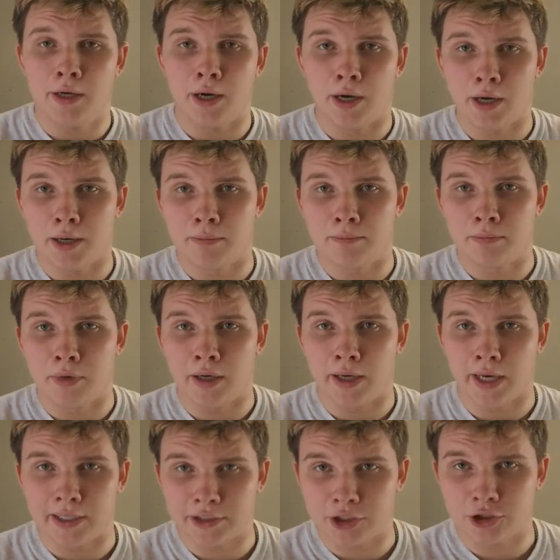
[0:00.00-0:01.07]
um,
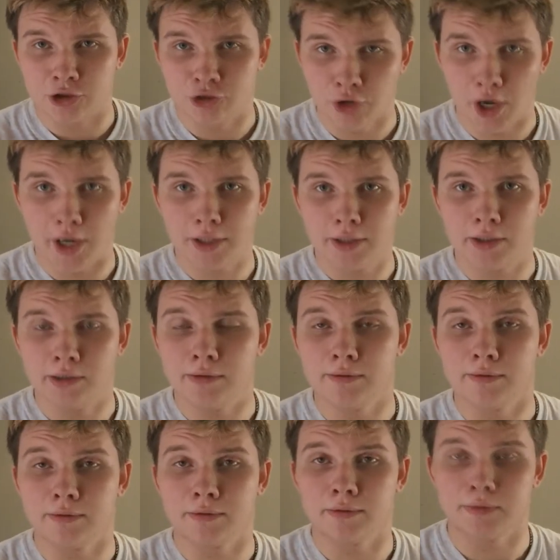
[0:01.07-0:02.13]
I just drunk
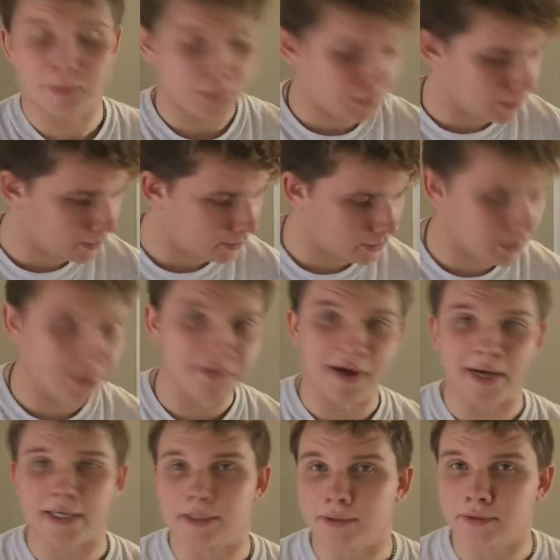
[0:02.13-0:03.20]
the
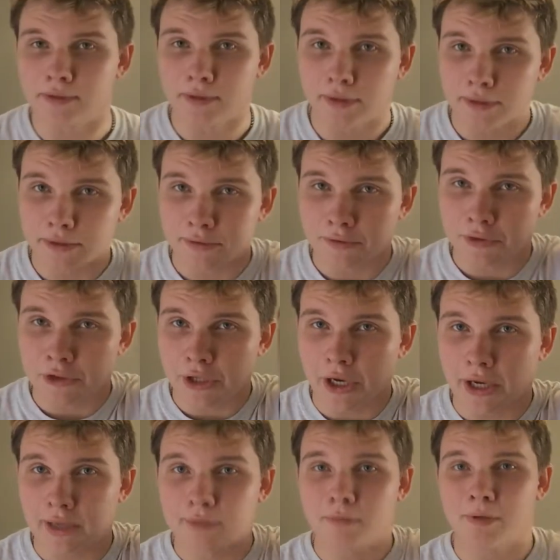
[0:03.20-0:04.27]
vodka, as you
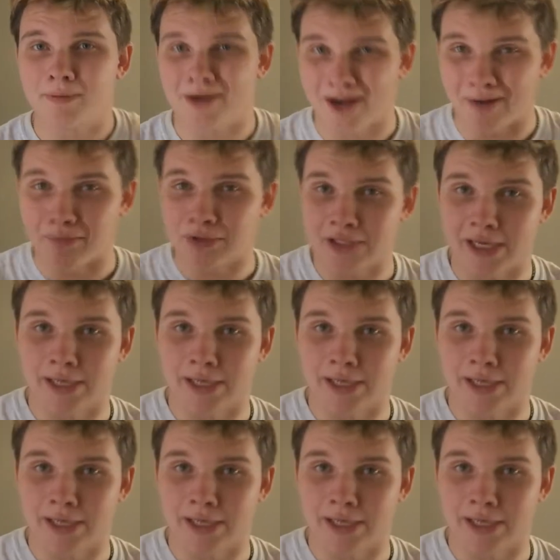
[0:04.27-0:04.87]
saw maybe a couple